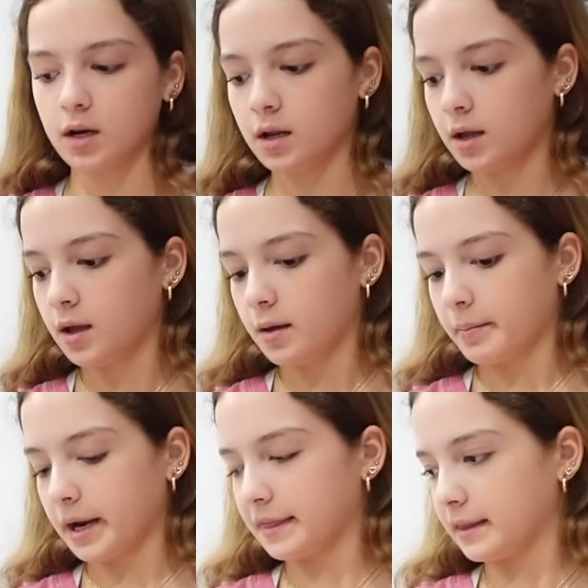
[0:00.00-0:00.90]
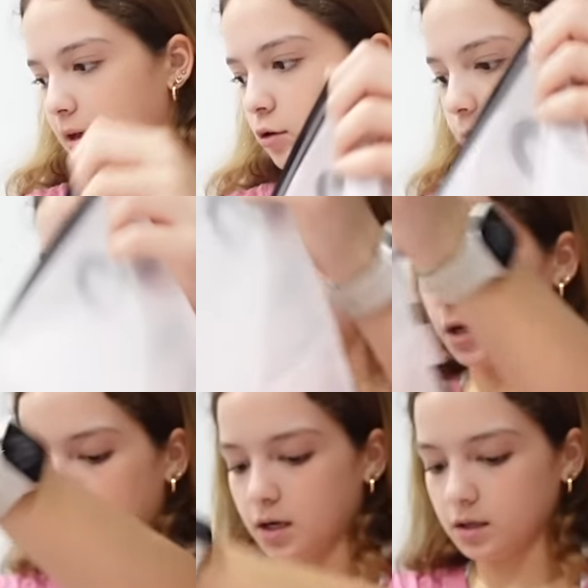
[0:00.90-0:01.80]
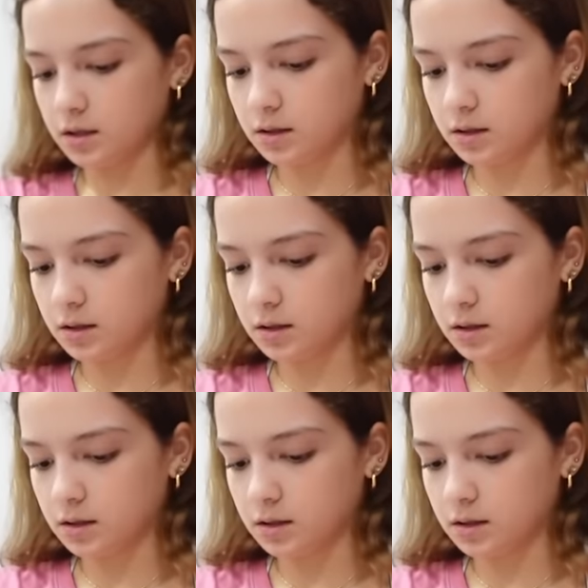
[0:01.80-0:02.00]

but I think that one will be good.